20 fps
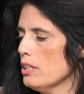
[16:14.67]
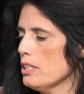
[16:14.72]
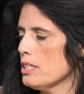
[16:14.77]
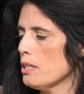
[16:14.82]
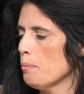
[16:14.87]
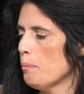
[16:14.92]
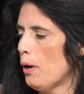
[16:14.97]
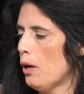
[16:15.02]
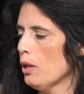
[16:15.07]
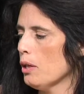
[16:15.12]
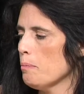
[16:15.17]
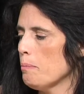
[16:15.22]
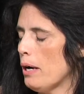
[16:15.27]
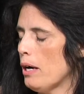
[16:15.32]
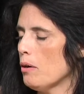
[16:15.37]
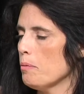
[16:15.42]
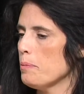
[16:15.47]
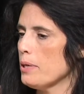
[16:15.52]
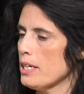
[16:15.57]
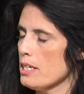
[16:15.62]
it's all
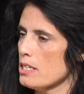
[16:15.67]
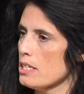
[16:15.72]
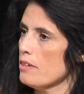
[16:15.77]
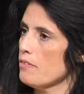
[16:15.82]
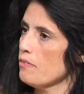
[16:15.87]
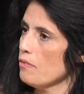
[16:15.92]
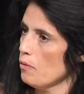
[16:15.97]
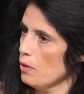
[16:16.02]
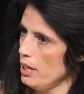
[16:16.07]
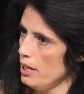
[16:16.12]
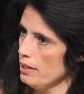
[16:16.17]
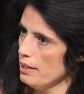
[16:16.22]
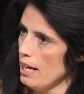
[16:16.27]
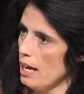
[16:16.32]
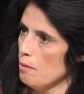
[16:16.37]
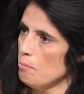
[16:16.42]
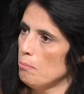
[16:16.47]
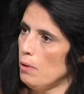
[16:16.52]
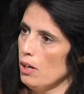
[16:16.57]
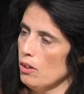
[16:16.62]
about, because if in
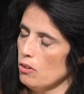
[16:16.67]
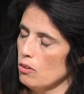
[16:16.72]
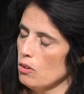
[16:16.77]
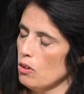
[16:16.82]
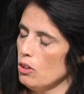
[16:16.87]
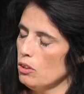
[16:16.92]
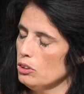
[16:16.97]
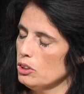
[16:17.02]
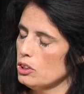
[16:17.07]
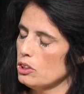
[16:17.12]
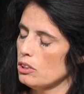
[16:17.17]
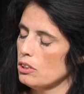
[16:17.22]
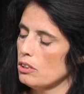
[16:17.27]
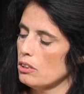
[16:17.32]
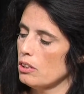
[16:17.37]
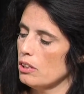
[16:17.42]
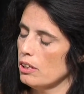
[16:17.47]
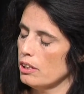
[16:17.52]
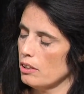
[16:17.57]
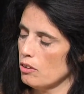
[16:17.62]
that
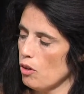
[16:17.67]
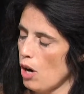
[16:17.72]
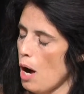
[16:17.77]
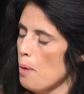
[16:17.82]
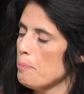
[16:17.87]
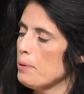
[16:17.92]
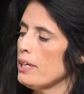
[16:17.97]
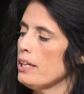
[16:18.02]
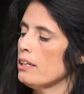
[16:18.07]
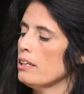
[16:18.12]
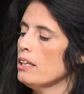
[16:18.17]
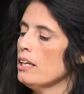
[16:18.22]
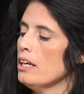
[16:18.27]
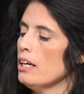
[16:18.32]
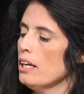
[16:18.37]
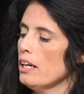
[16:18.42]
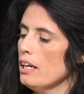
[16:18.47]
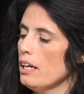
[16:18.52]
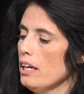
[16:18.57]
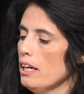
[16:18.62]
monoculture and cropping,
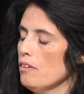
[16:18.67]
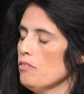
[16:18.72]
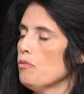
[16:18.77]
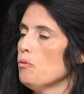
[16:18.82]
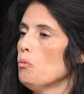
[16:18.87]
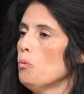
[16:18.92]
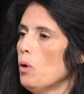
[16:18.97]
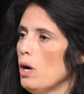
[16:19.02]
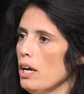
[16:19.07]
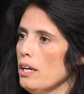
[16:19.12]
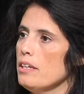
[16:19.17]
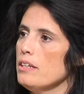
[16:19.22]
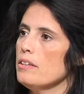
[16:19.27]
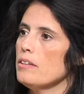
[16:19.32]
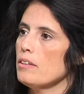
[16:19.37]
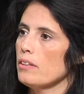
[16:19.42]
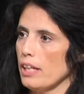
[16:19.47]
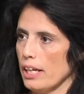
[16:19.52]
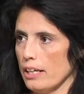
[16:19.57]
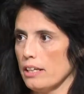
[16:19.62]
if
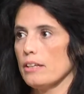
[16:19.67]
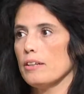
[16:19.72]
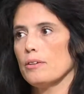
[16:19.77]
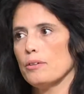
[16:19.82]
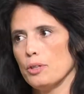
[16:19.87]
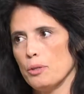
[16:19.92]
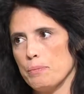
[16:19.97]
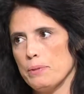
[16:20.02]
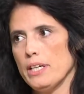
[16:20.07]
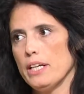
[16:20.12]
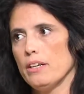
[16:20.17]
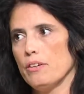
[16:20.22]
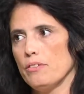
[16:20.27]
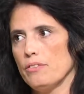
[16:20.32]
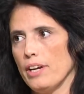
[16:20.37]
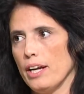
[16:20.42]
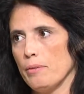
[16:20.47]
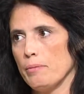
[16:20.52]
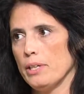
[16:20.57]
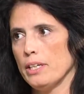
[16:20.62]
one, like the potato
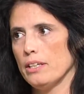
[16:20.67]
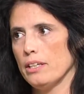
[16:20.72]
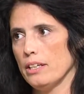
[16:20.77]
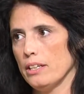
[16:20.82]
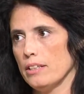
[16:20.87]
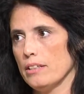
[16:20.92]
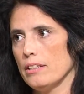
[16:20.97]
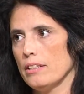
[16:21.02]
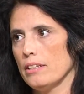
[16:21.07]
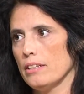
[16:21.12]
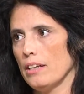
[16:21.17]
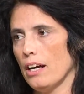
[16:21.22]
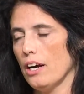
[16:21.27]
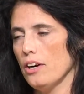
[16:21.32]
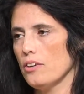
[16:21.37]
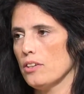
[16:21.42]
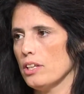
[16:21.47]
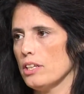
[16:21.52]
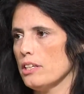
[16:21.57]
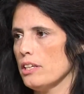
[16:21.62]
famine in
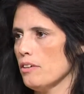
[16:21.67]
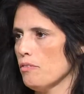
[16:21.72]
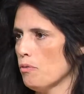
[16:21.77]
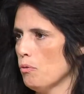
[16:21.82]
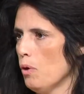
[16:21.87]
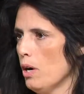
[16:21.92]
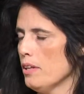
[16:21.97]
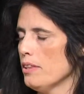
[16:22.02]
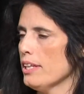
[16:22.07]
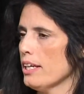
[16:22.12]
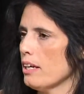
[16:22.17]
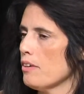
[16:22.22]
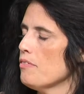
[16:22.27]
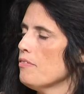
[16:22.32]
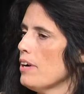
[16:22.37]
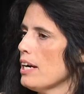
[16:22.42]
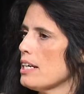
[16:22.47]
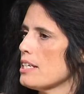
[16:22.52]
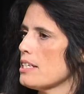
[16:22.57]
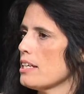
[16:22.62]
Ireland, if one thing
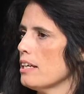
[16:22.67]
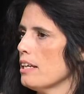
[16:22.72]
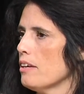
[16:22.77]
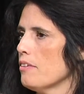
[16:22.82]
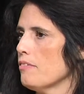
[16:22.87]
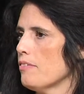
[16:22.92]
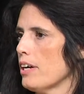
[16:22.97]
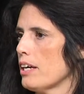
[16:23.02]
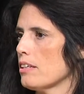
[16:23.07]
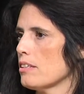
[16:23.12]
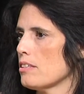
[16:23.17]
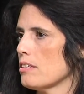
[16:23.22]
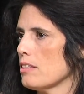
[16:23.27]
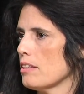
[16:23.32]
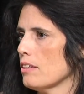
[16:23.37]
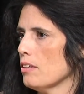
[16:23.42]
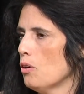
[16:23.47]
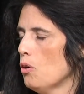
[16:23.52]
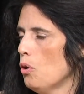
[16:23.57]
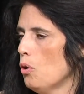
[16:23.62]
affects it, it affects
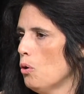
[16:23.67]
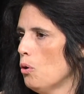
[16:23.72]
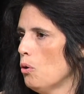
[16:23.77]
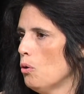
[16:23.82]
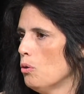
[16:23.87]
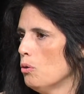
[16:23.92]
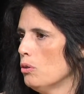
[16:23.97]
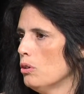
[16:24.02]
the whole.